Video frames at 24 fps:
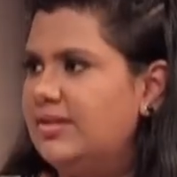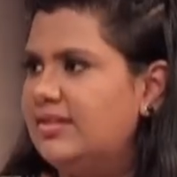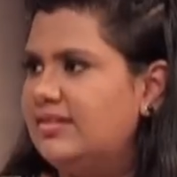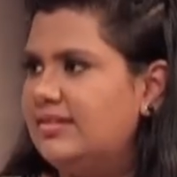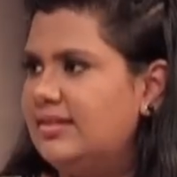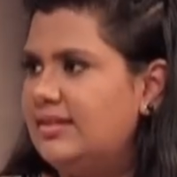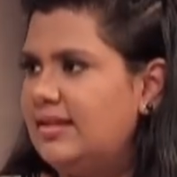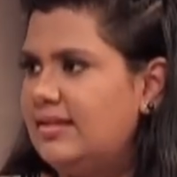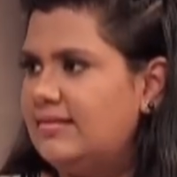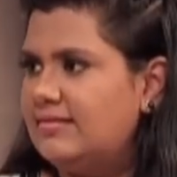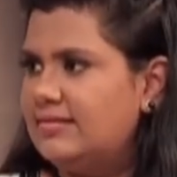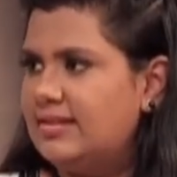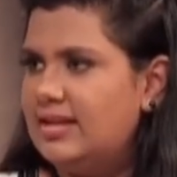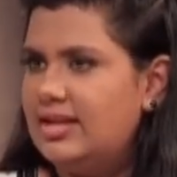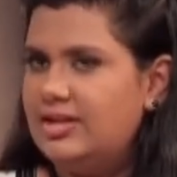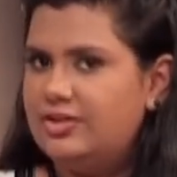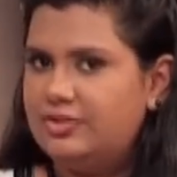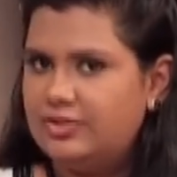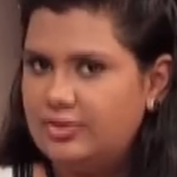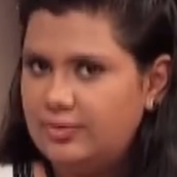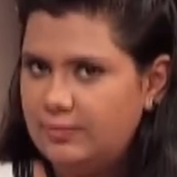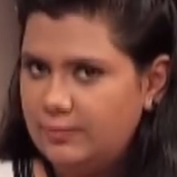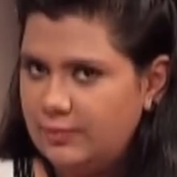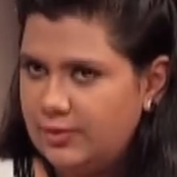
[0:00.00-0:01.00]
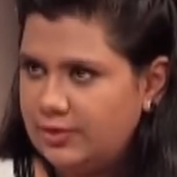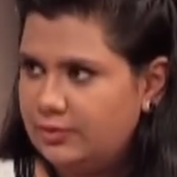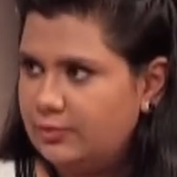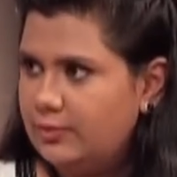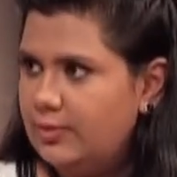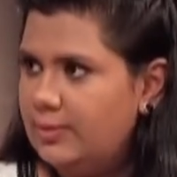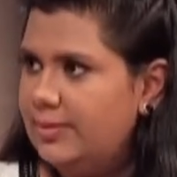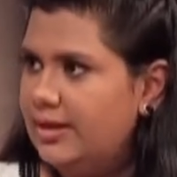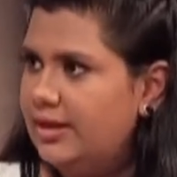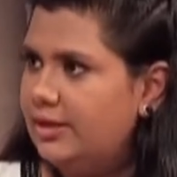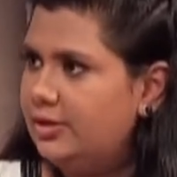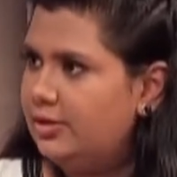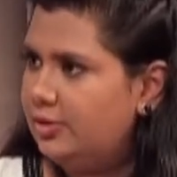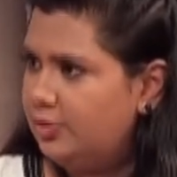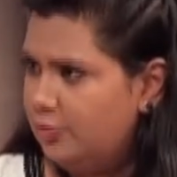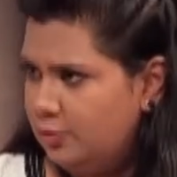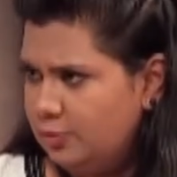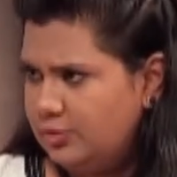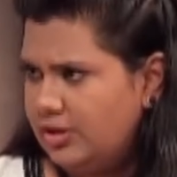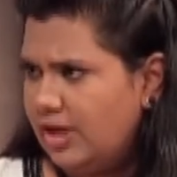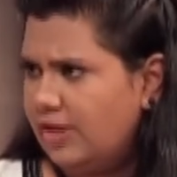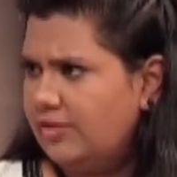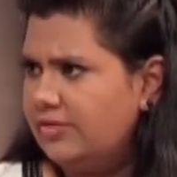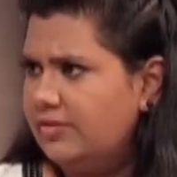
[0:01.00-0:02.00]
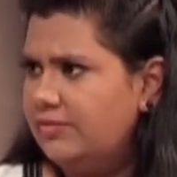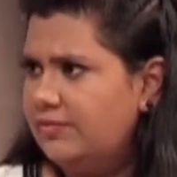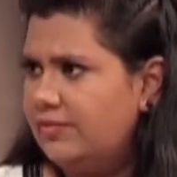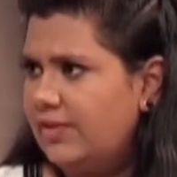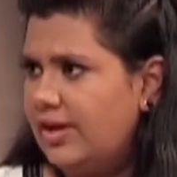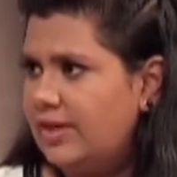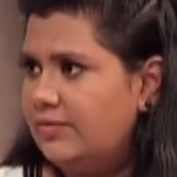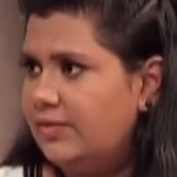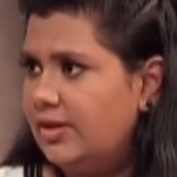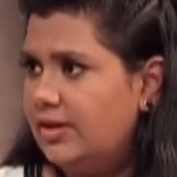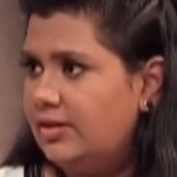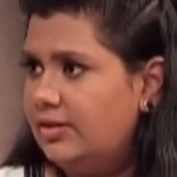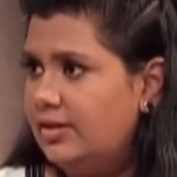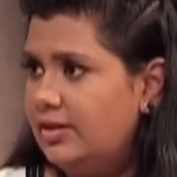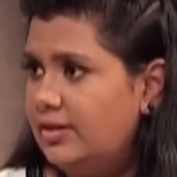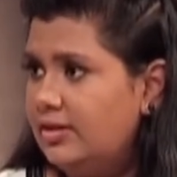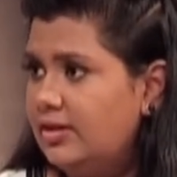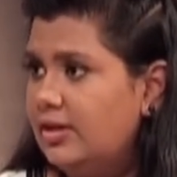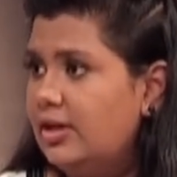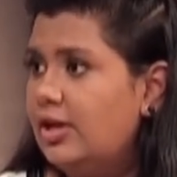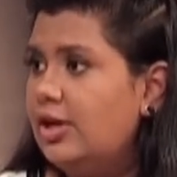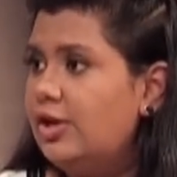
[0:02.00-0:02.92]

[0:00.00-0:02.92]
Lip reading: escalation, which will be 2,500.